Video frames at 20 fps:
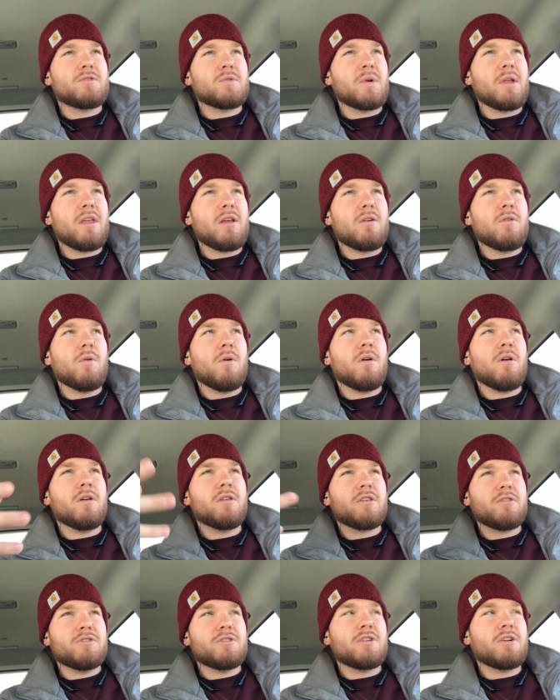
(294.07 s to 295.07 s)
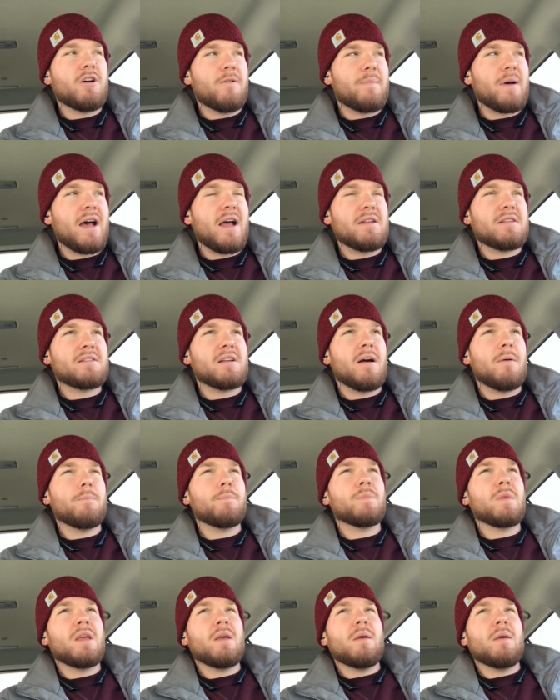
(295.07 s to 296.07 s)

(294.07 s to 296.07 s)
It's really cool. You should go buy some.